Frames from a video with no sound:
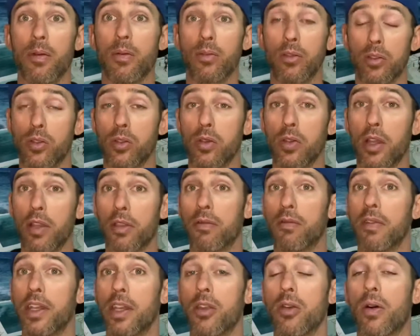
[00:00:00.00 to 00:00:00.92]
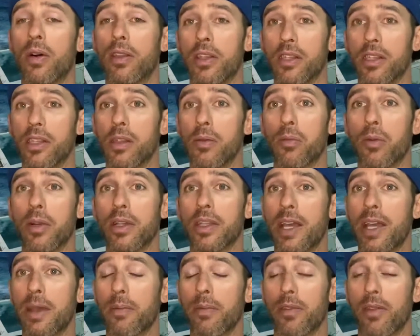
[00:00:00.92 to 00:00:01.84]
do another video on this in more
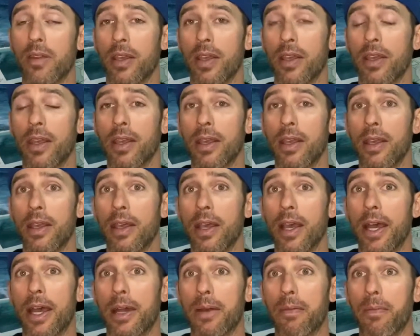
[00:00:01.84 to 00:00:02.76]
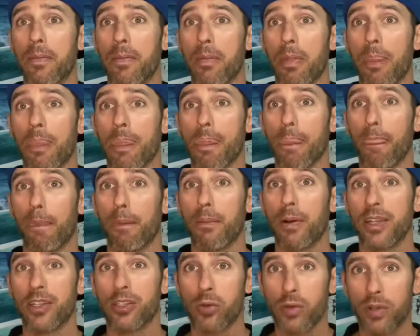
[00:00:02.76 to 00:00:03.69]
depth. But I
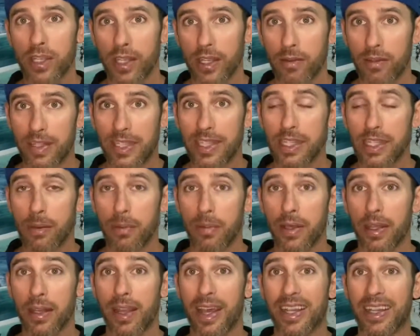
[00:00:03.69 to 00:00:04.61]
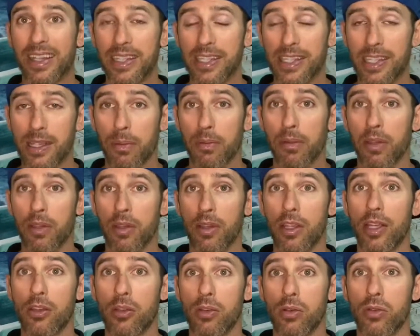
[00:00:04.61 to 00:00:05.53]
just want to give you a snippet, at least something you
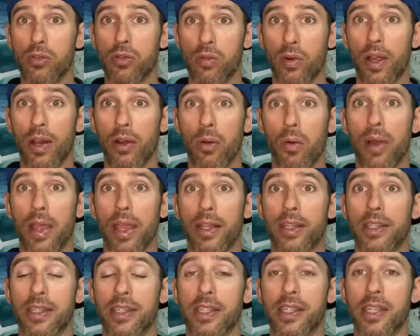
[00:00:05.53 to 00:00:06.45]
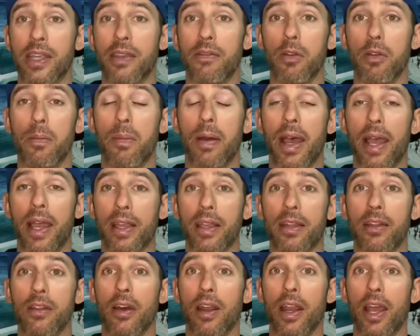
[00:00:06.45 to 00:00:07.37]
can use right away to save your back and
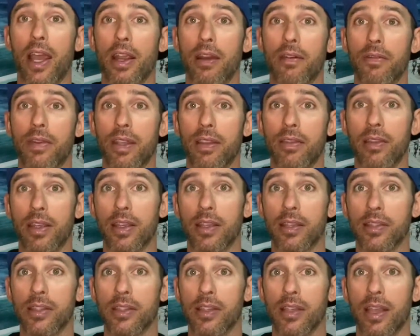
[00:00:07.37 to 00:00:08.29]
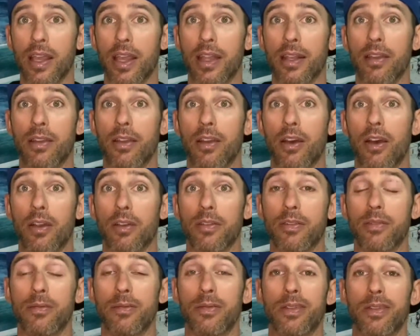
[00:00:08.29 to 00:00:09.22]
not aggravate things and not
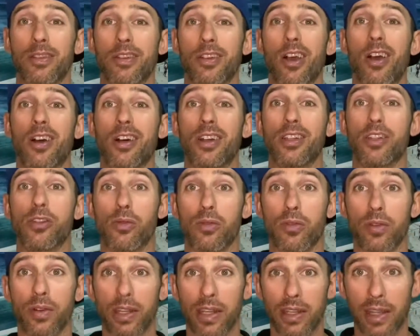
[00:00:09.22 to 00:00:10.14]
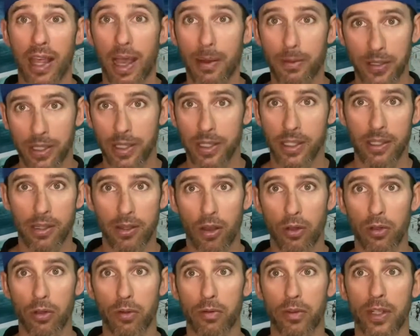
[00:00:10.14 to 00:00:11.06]
cause relapses
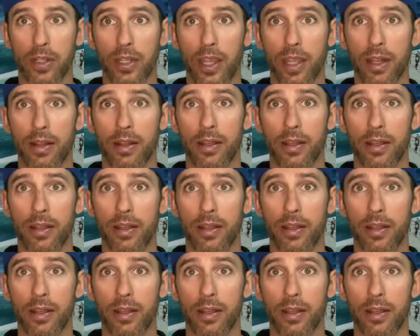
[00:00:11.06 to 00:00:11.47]
all over again.